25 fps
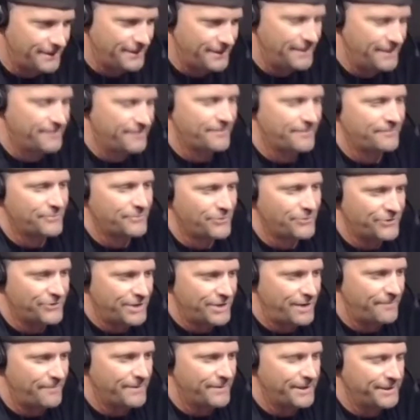yeah, no
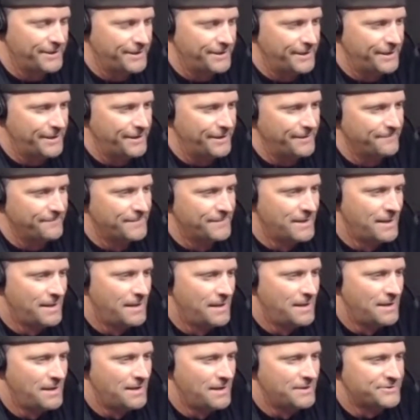doubt, man. Um,
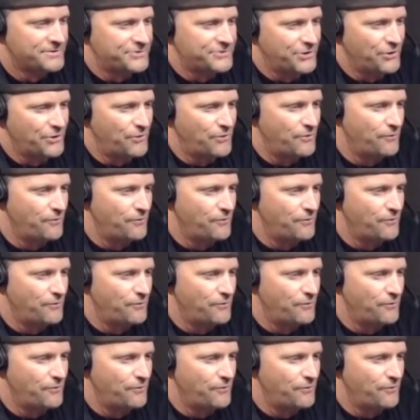so,